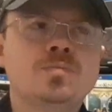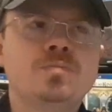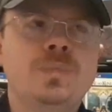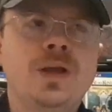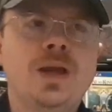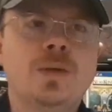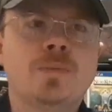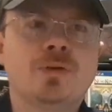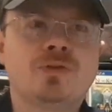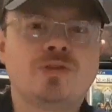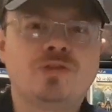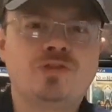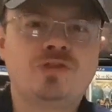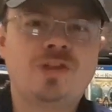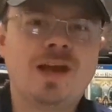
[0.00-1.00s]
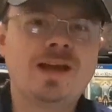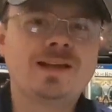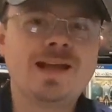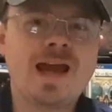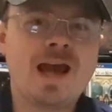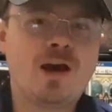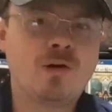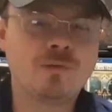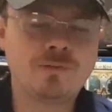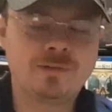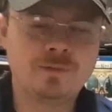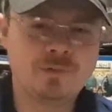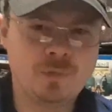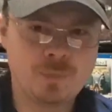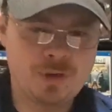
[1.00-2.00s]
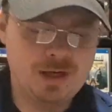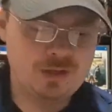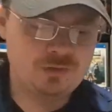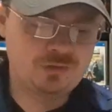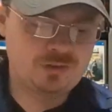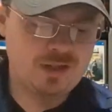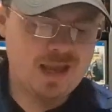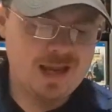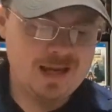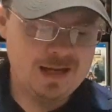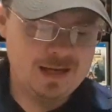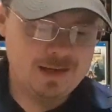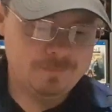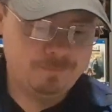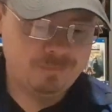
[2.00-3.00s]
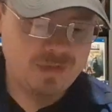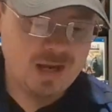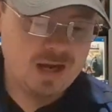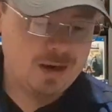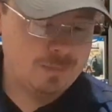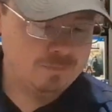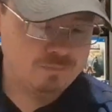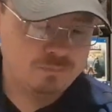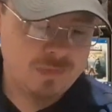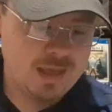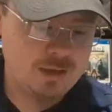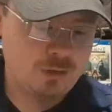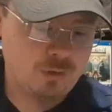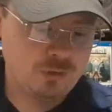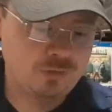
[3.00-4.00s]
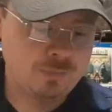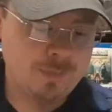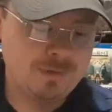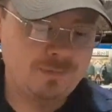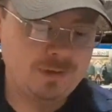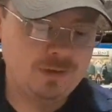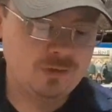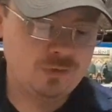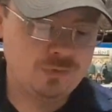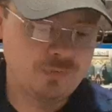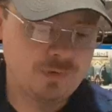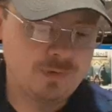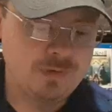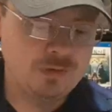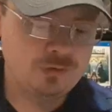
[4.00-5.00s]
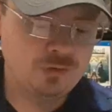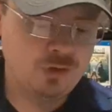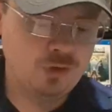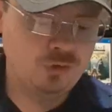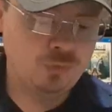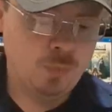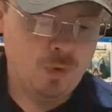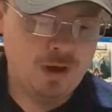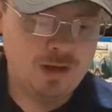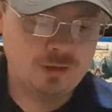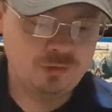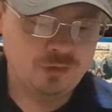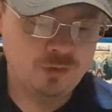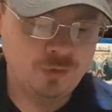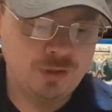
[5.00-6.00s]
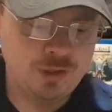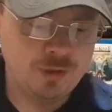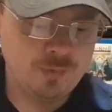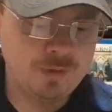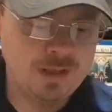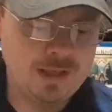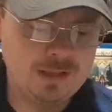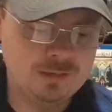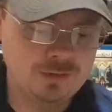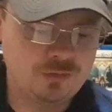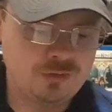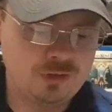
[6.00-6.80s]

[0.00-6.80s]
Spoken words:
be able to stand out from the rest. And I'm crossing my fingers for this Ghostwire Tokyo. Looks